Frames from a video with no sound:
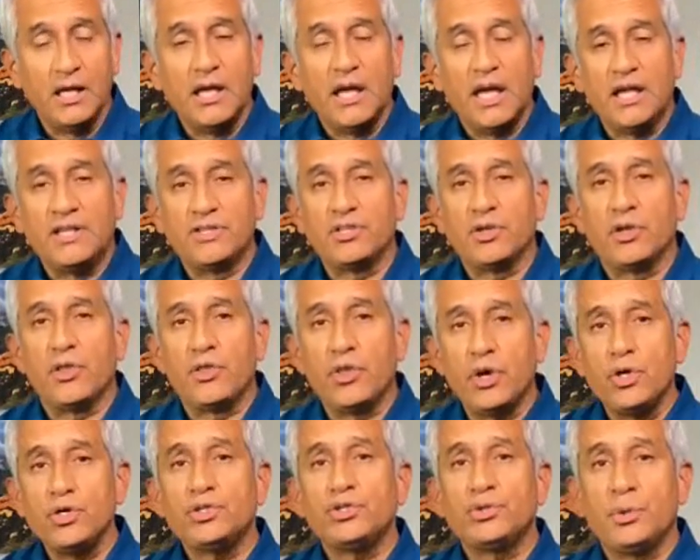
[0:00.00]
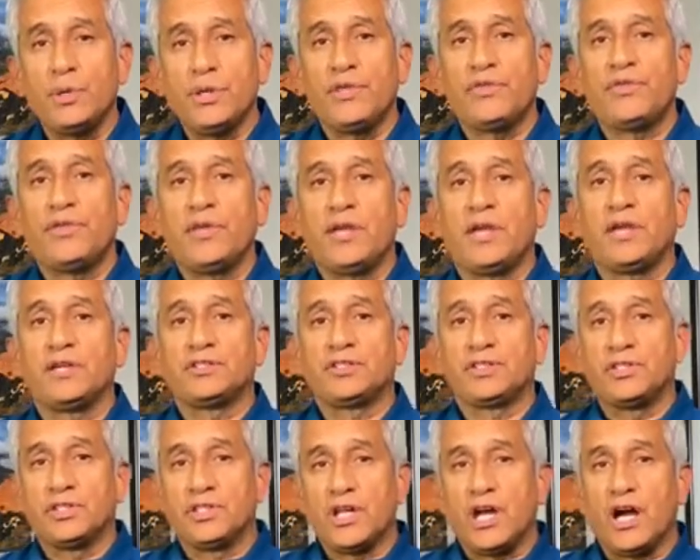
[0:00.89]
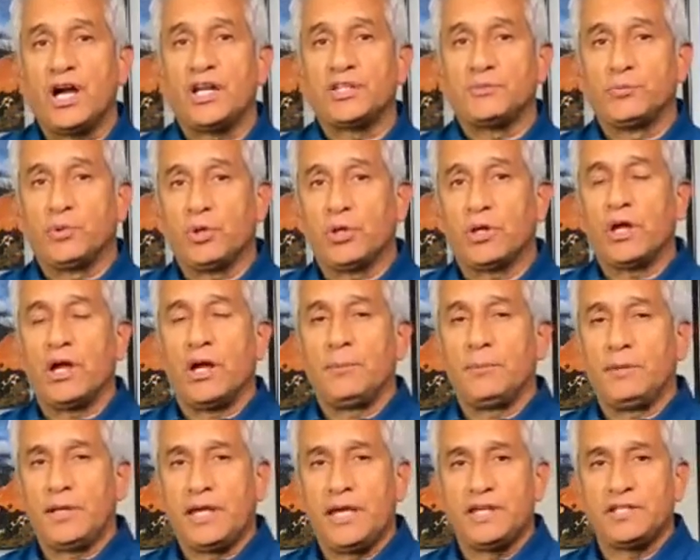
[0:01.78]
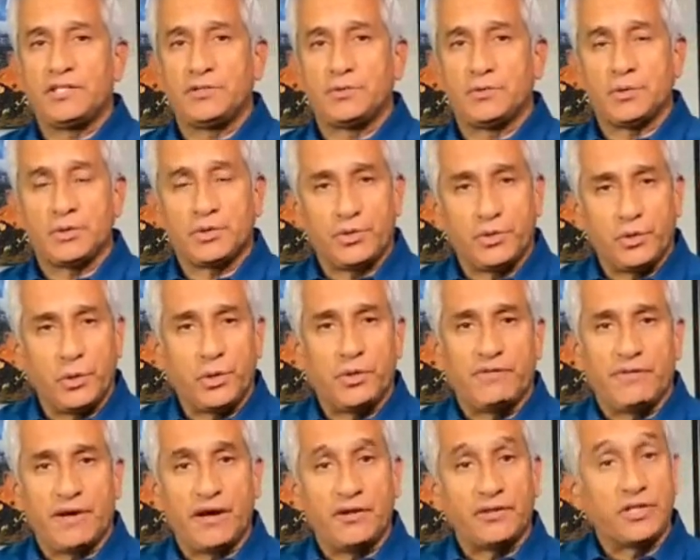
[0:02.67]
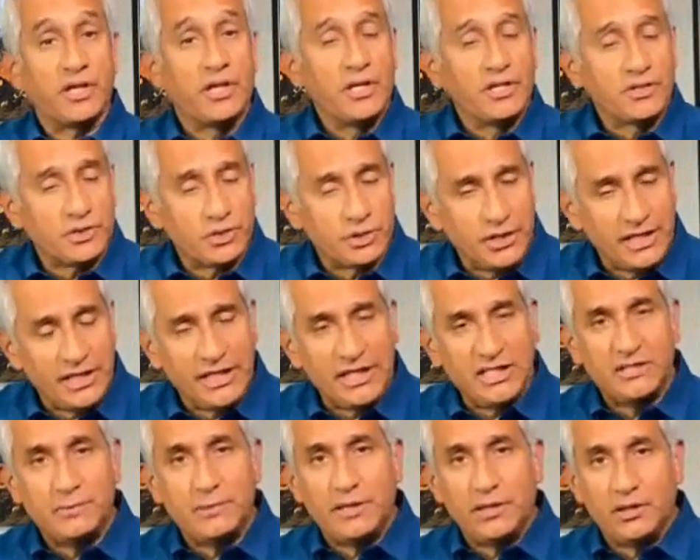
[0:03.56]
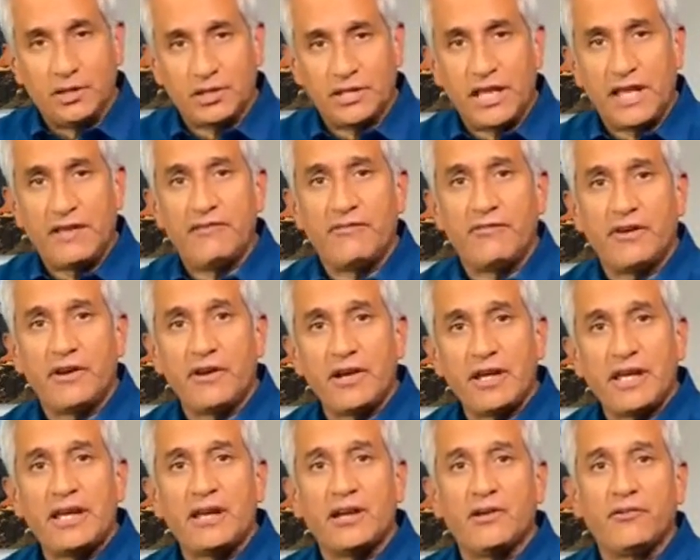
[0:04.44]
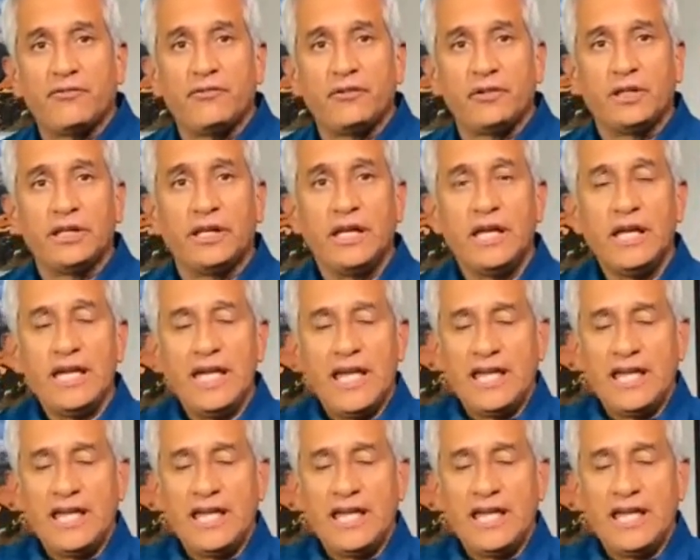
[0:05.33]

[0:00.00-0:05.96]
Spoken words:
And so those three things could cause more complications with coronavirus. So he needs to be looked at very carefully.